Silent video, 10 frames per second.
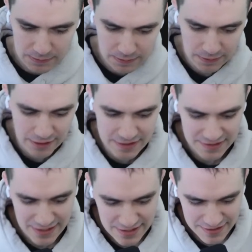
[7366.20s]
It is
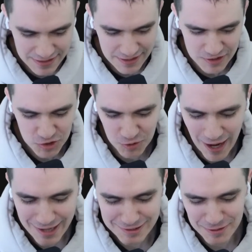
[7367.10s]
easy to
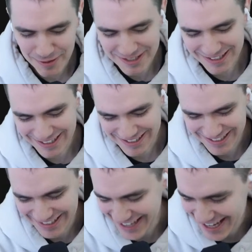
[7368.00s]
distract you, isn't
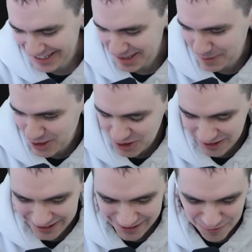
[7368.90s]
it? Yes,
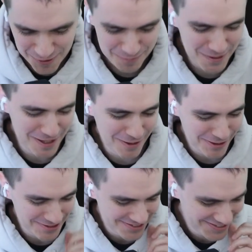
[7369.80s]
especially with
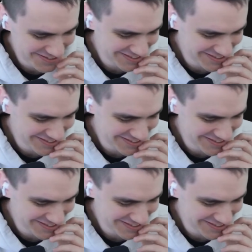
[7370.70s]
PRs.